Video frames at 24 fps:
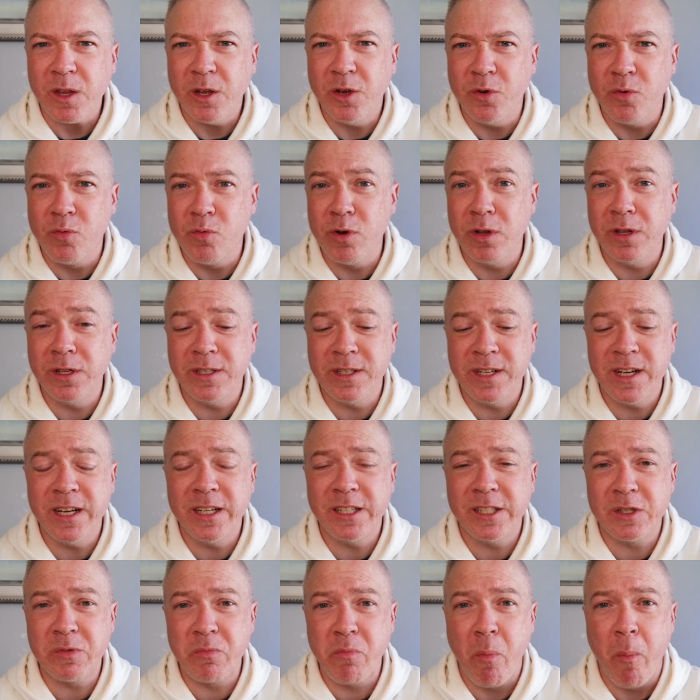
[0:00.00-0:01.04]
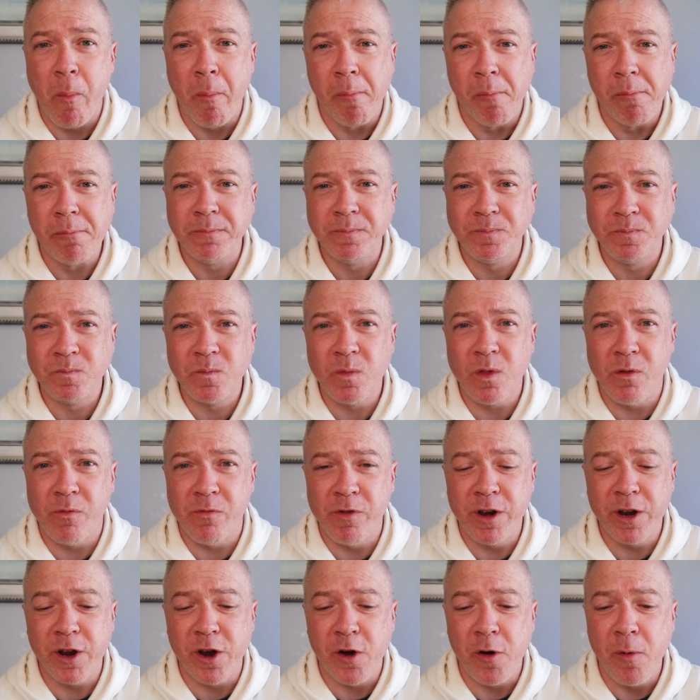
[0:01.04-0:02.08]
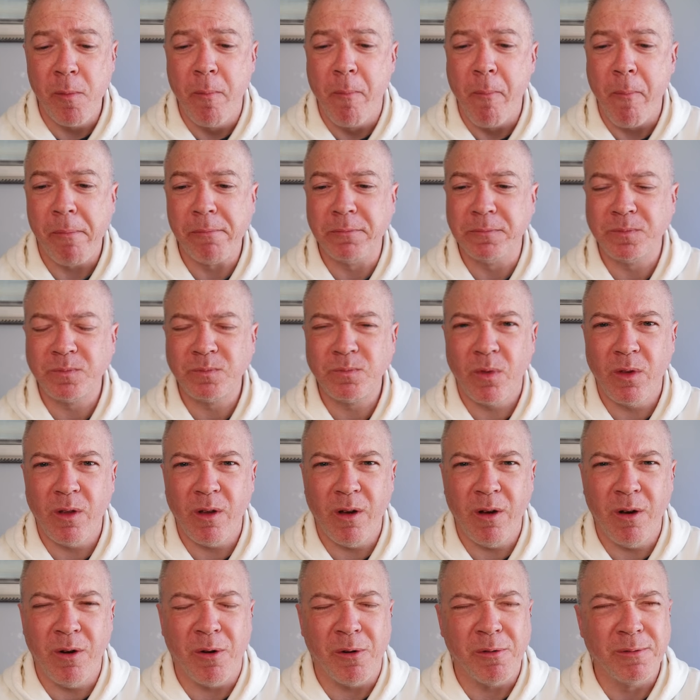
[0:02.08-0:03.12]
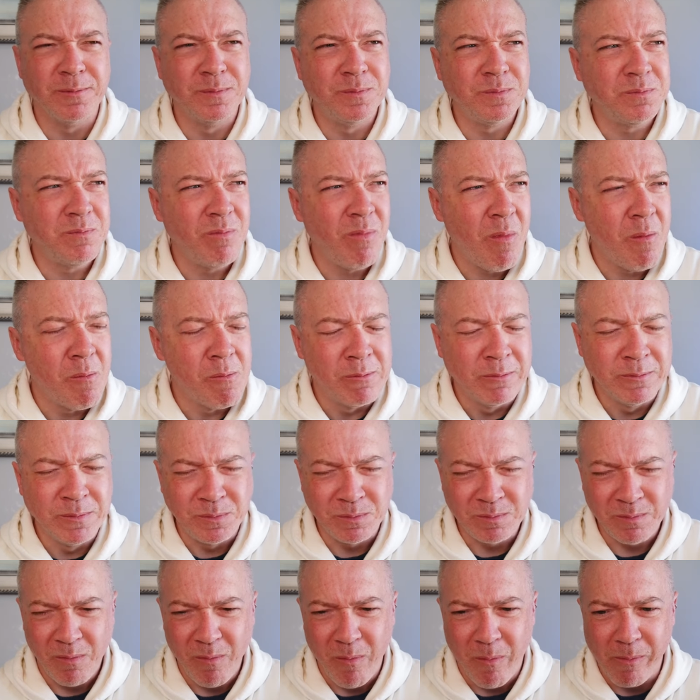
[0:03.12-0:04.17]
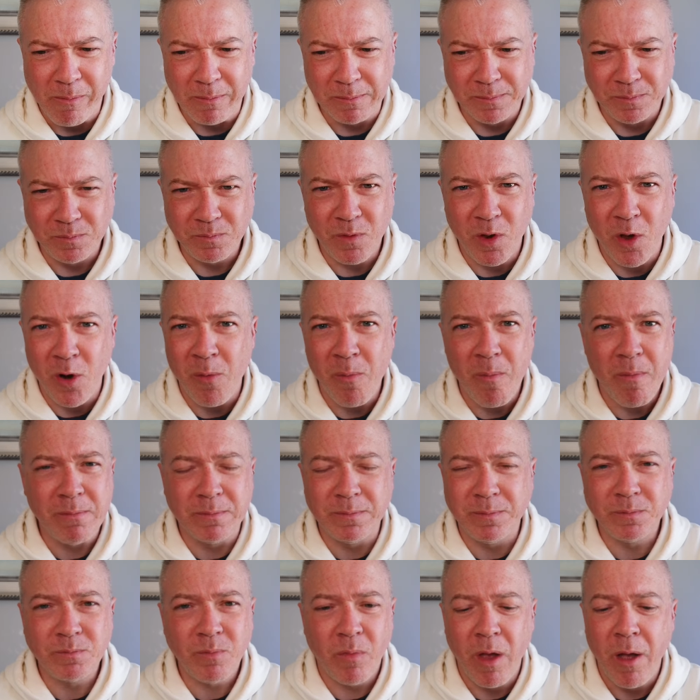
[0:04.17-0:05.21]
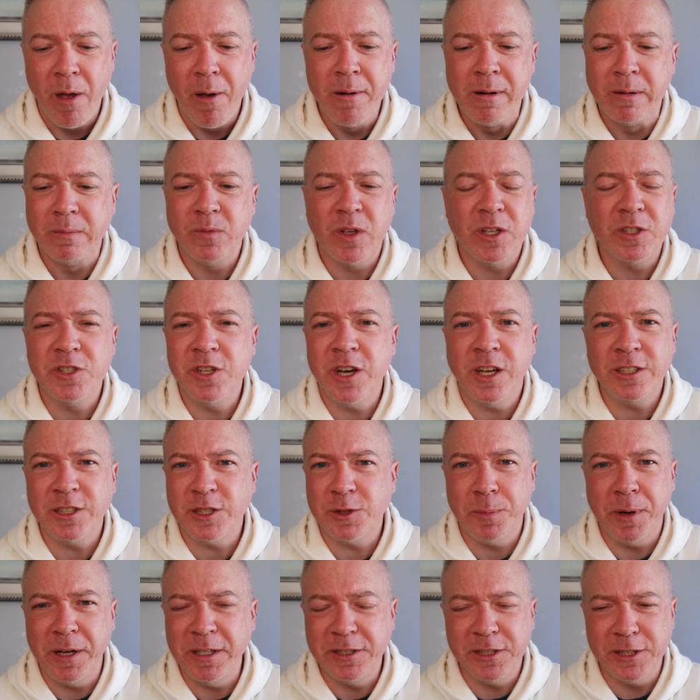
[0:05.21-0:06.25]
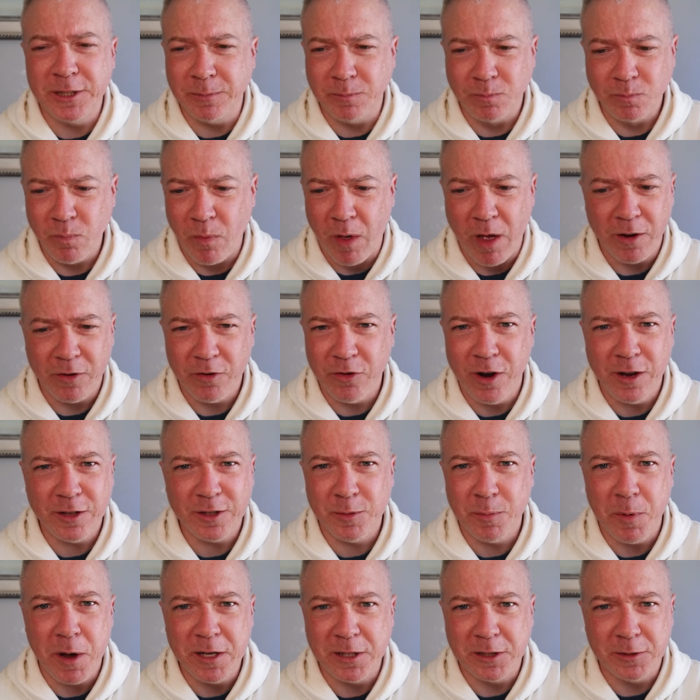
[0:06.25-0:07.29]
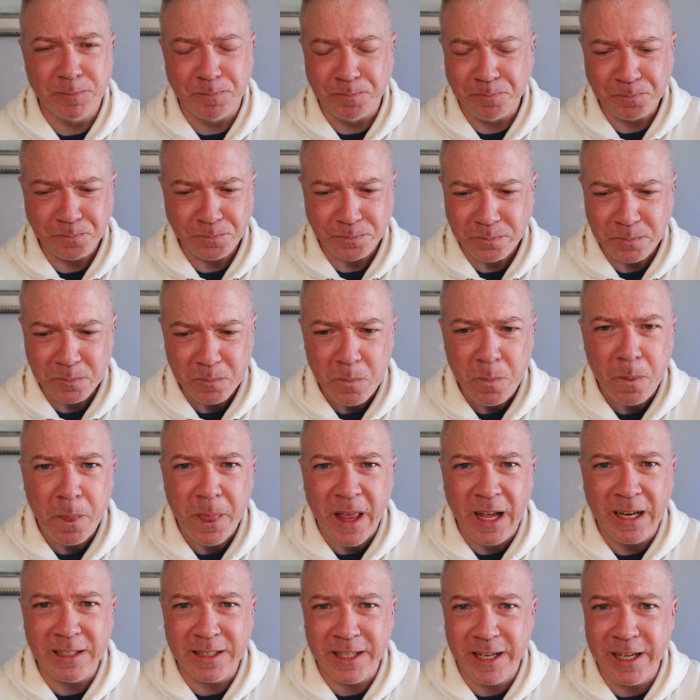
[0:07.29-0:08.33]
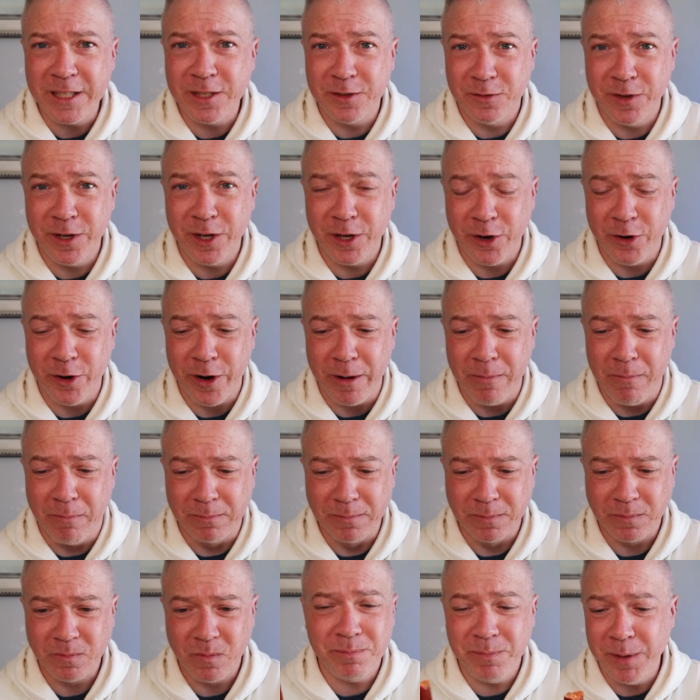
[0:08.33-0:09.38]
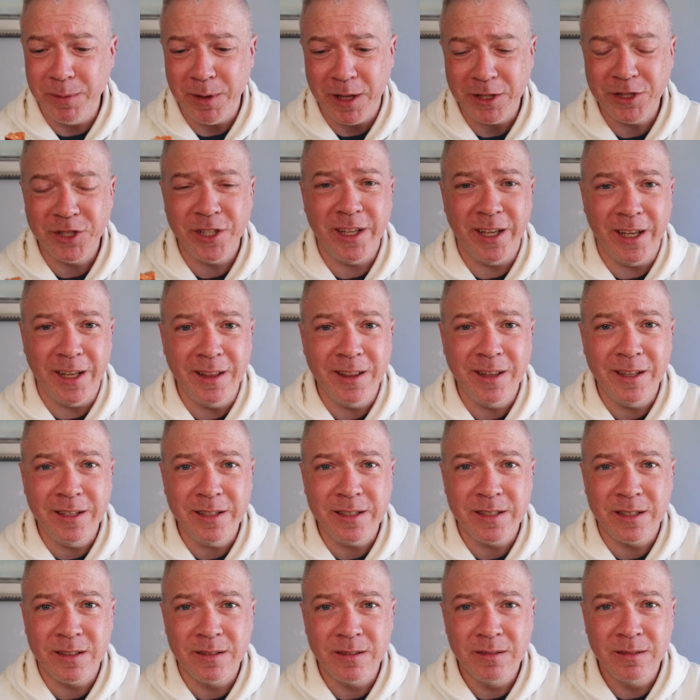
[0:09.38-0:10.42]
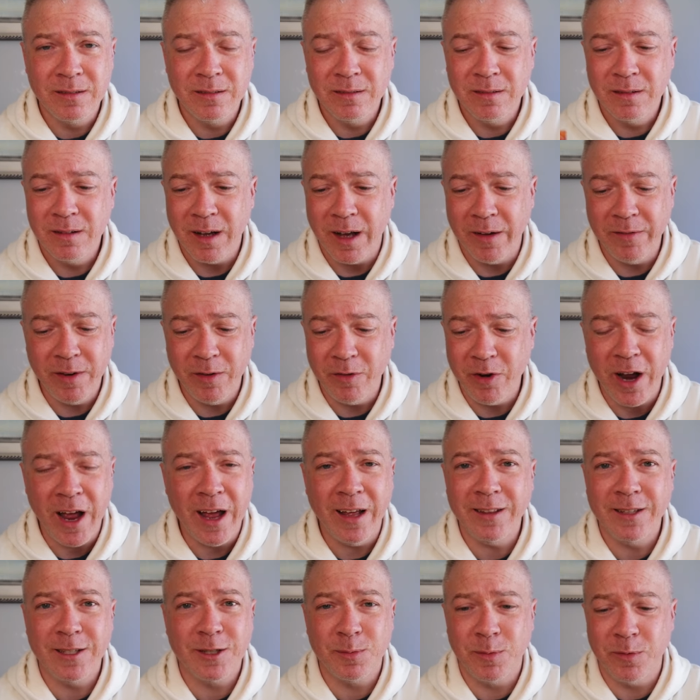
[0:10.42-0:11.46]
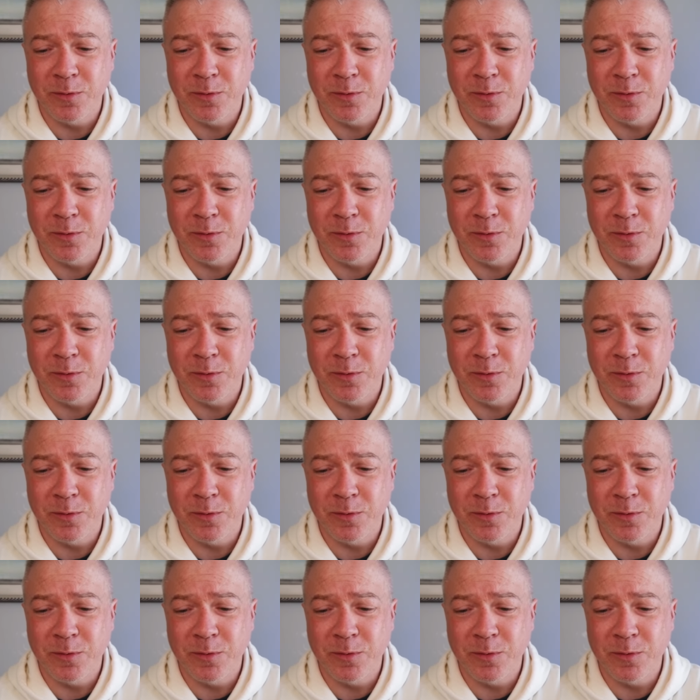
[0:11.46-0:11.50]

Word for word: You really taste the vinegar. Oh. Nope. That's not spicy. That's not spice. It tastes vinegary. People actually eat these? I've never had this